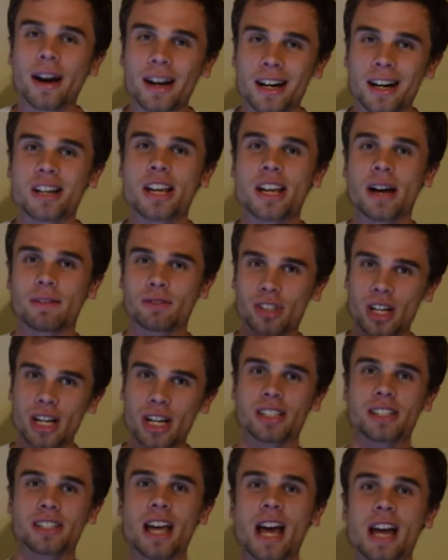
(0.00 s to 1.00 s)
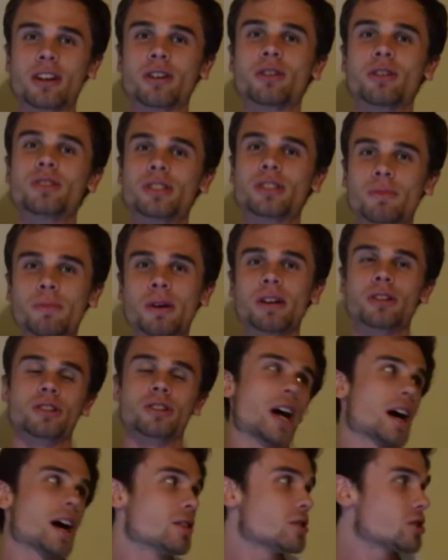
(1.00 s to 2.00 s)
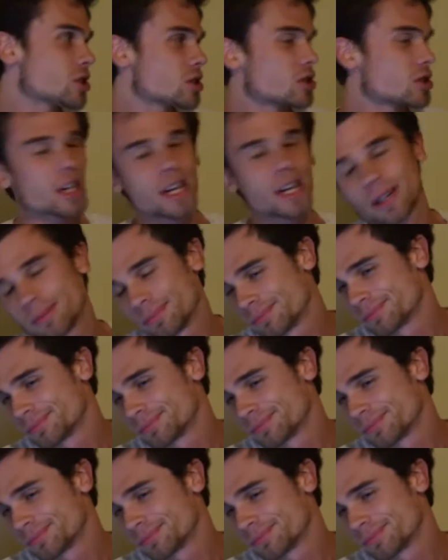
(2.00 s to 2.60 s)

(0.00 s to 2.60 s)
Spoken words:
And then you have Chase Daniel, who's the middle child, who's just like,